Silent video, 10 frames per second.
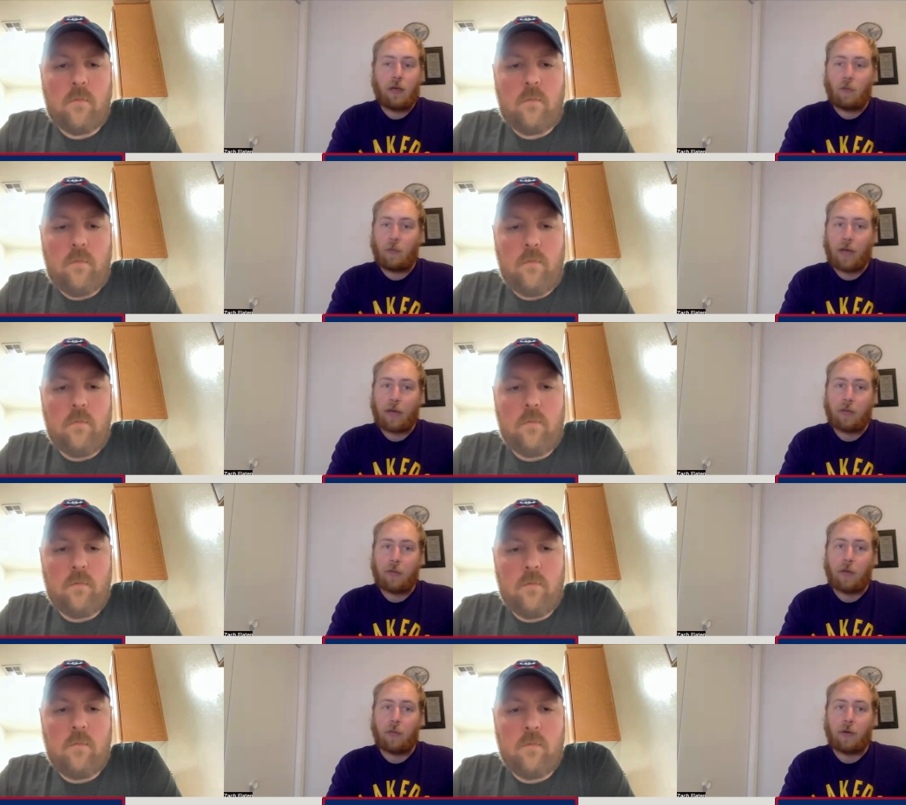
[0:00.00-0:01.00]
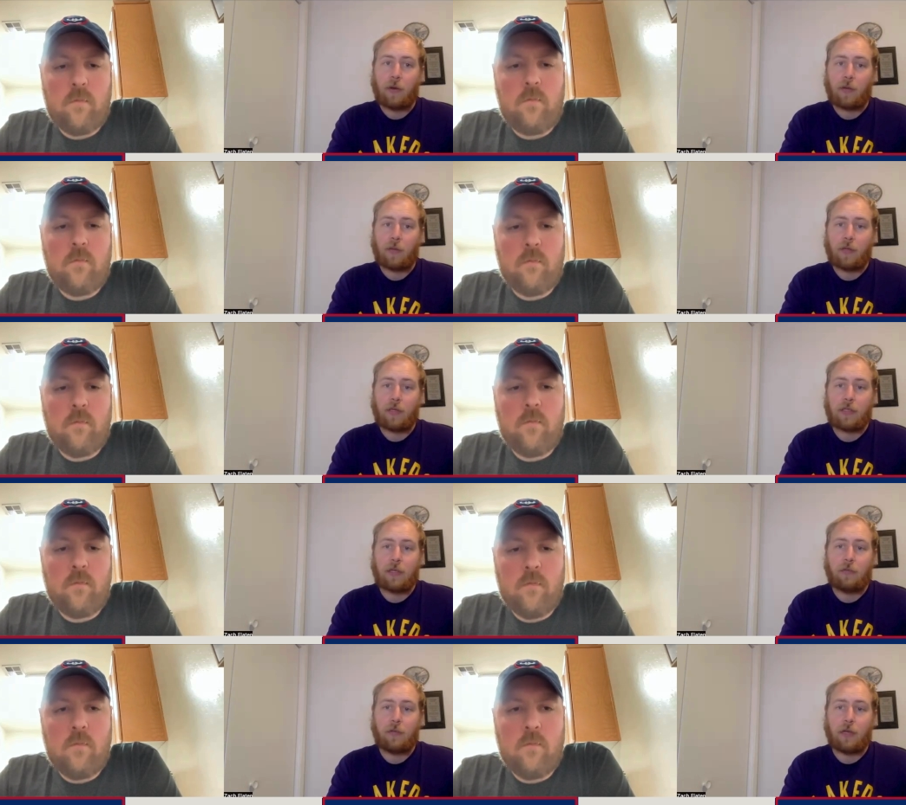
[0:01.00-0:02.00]
Speaker 1: we're back in the ballpark, but
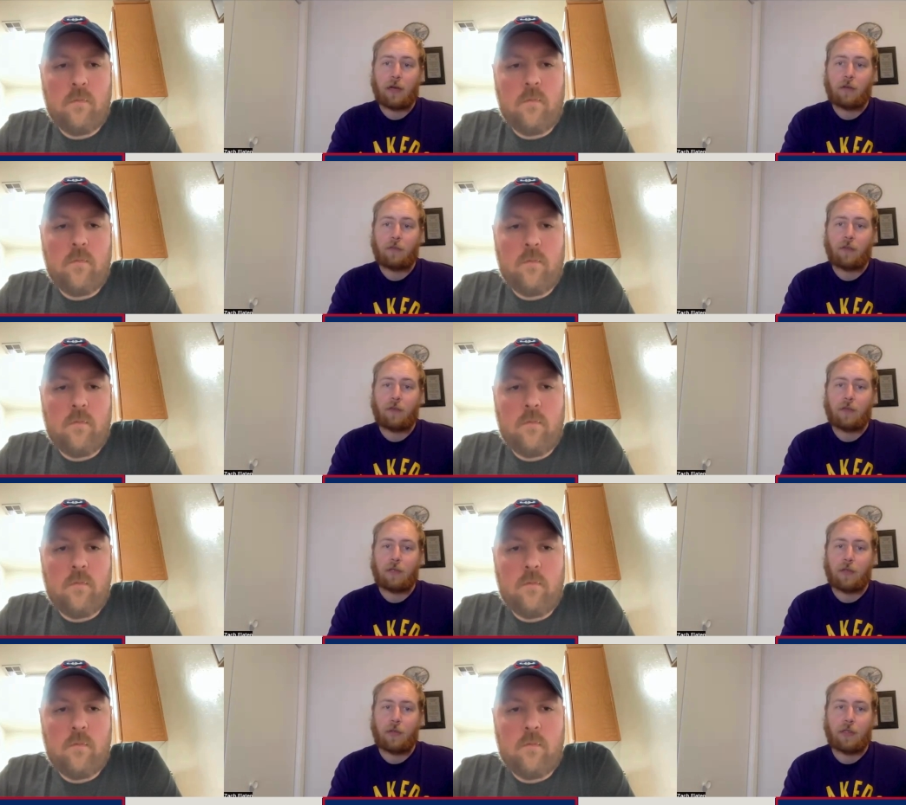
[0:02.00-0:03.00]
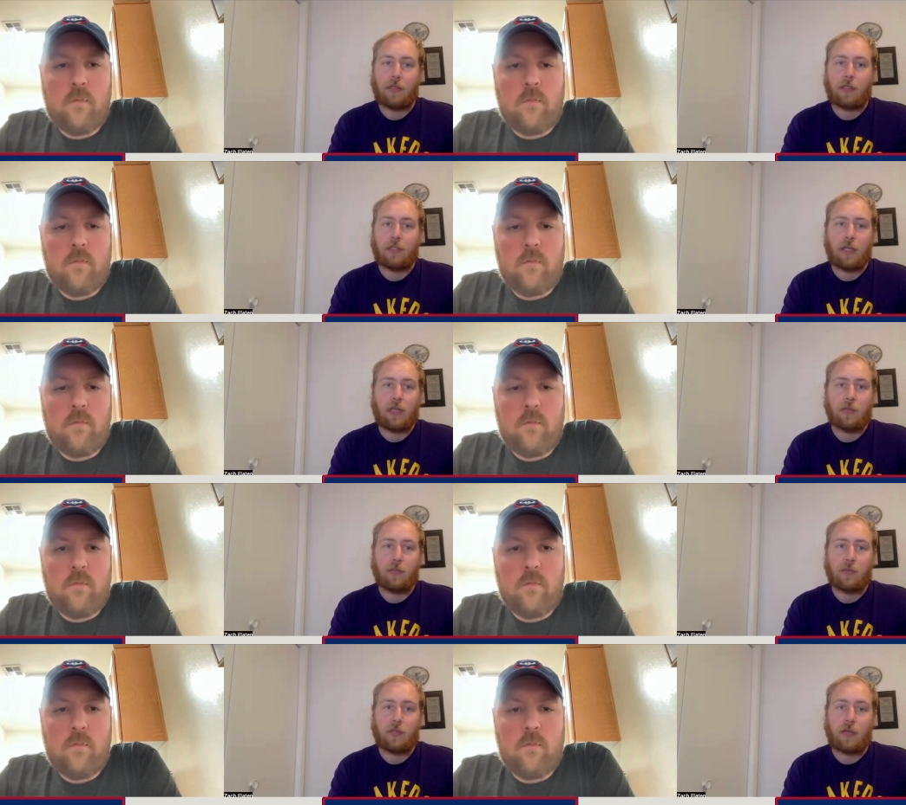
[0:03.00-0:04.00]
definitely not on a five year deal. They, the Jed has
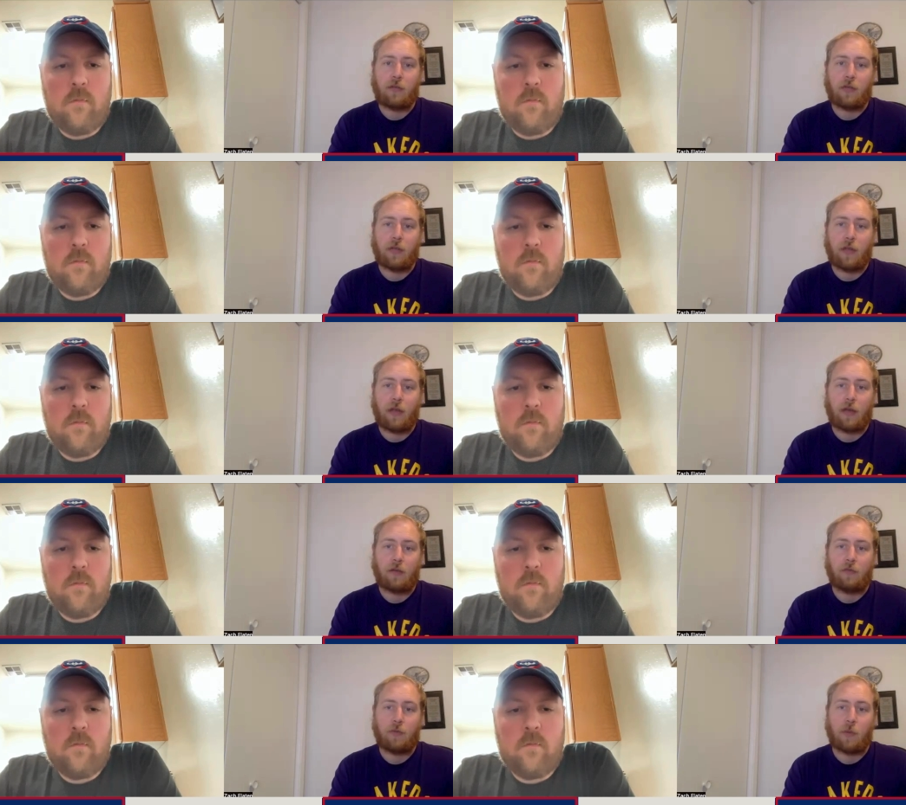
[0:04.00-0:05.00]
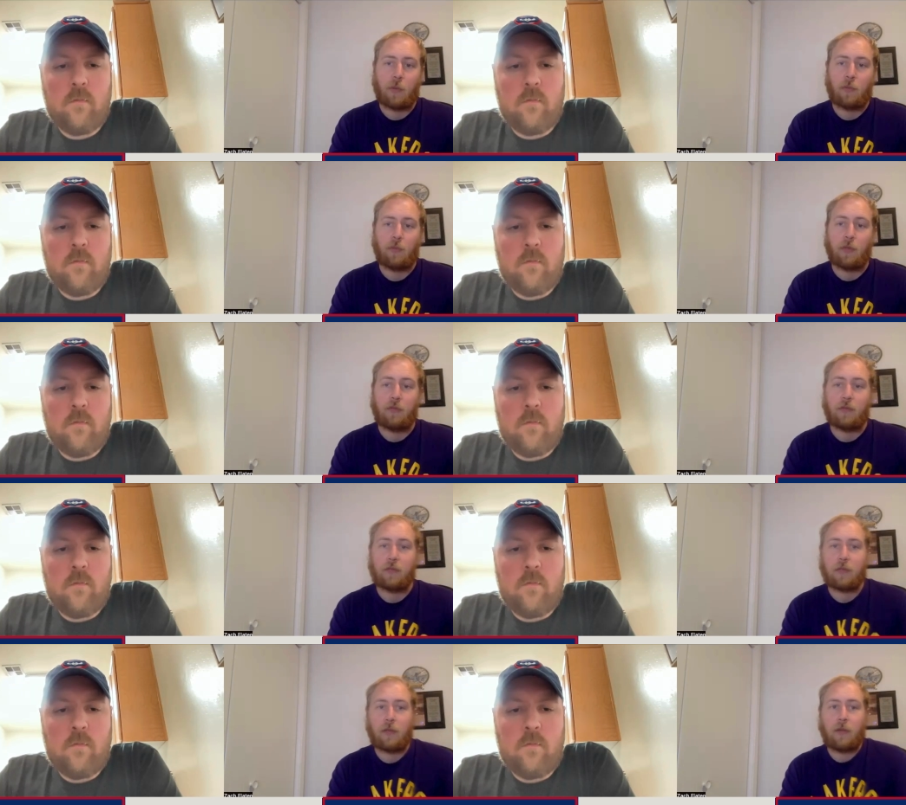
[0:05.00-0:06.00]
almost never done that on for
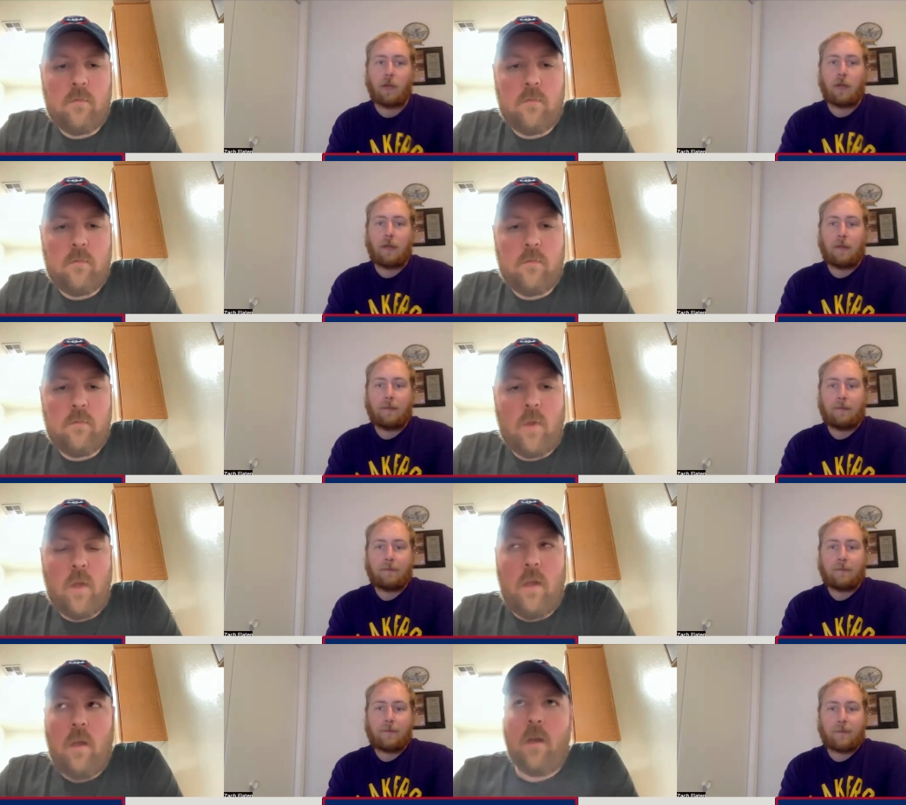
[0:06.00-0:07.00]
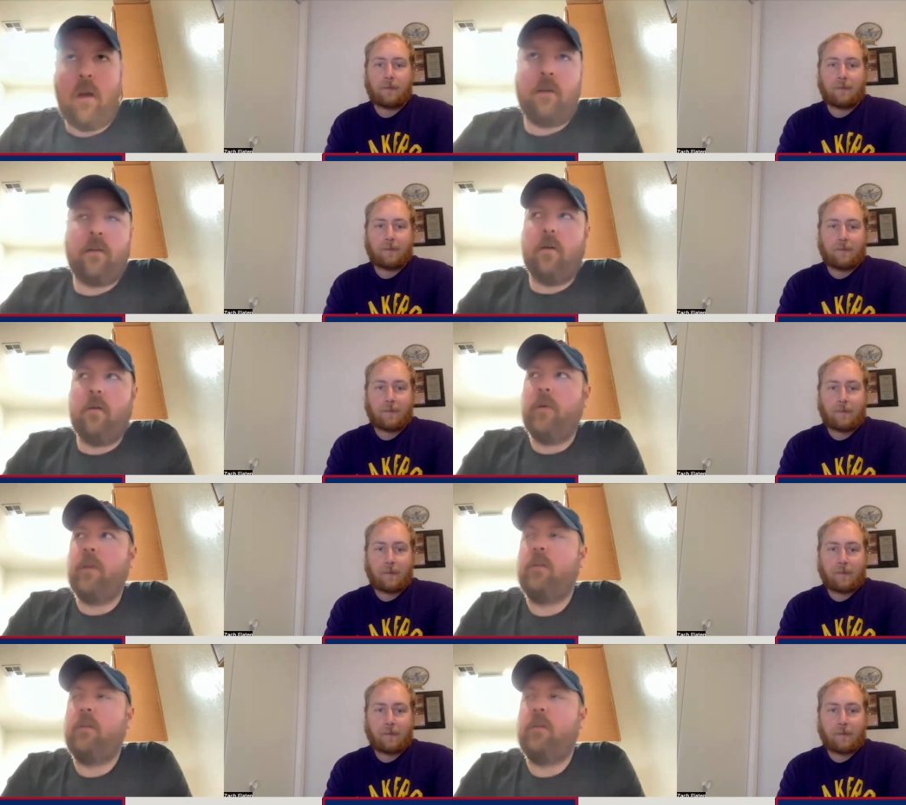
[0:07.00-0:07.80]
relievers.
Speaker 2: Also, we